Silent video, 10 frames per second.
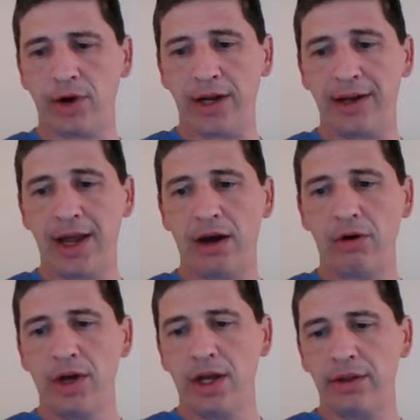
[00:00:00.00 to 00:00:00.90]
right
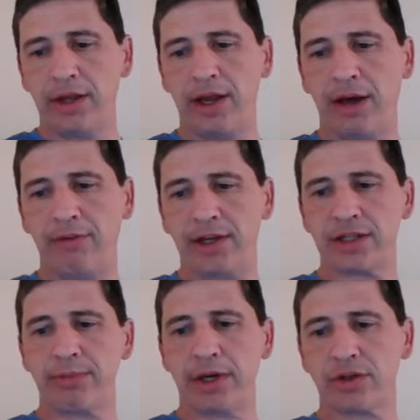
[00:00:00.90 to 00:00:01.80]
now they have a
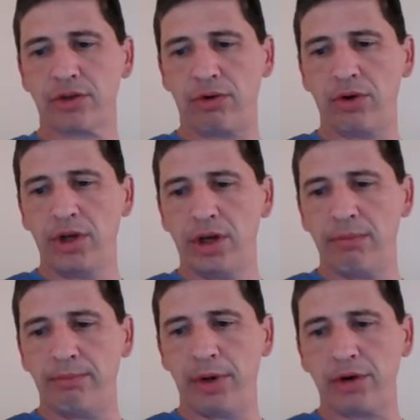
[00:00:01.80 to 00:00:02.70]
special
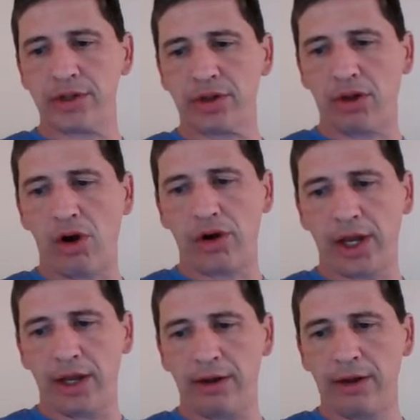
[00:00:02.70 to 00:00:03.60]
bonus
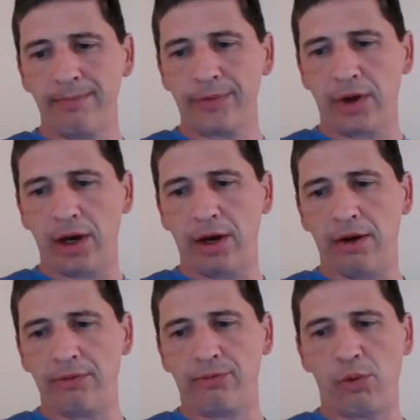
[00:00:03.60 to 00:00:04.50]
login
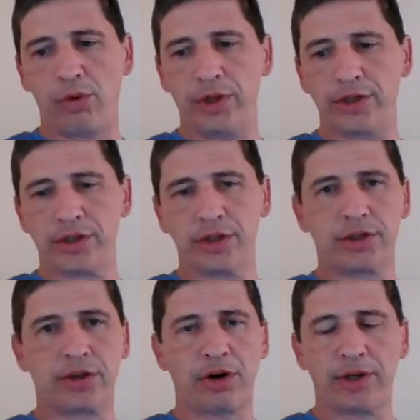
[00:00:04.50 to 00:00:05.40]
for this
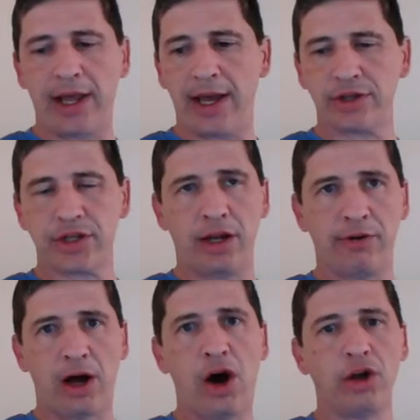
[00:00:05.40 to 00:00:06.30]
Start Dash and
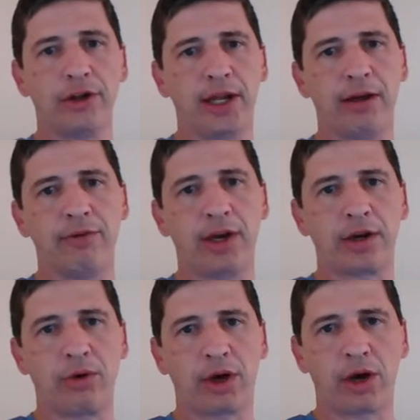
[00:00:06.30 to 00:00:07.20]
the holiday event
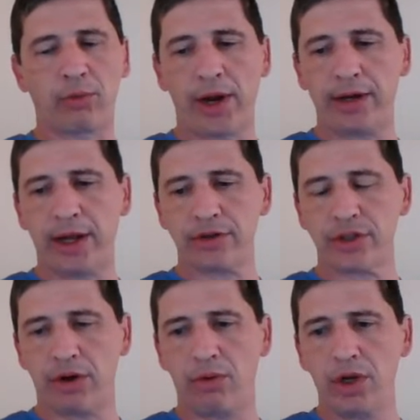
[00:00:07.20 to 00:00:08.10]
going on right now.
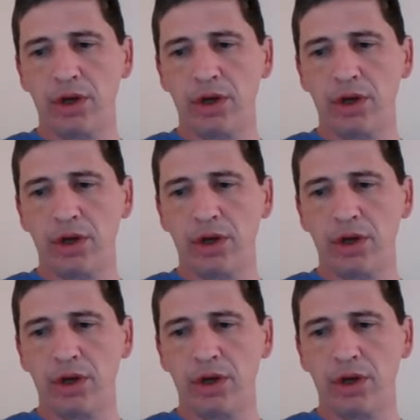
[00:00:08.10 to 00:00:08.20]
So